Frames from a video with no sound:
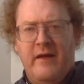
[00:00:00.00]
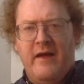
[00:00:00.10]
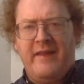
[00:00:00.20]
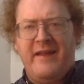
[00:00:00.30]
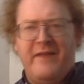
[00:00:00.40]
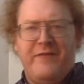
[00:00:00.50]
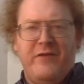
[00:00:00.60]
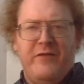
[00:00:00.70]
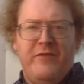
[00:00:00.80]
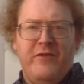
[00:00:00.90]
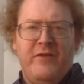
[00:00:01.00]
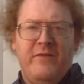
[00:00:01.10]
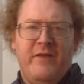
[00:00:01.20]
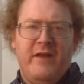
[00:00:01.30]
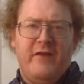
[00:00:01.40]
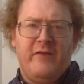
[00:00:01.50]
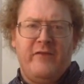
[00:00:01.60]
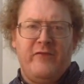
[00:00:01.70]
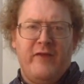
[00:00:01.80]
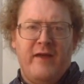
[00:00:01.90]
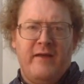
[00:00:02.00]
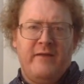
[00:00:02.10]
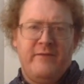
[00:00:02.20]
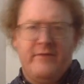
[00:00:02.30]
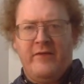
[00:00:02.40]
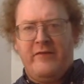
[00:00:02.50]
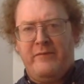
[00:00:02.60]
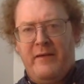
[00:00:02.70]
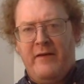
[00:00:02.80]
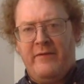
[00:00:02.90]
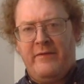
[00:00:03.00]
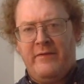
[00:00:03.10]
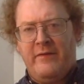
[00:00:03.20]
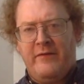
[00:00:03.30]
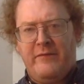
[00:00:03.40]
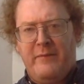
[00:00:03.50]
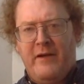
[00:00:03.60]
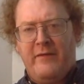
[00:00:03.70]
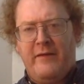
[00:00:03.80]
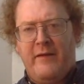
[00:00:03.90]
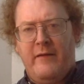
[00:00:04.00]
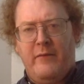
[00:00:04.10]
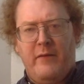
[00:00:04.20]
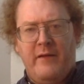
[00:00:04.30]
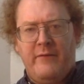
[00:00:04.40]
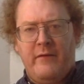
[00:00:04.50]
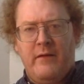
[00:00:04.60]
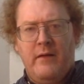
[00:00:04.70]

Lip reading: I think a few of the videos I've shot for this marathon or whatever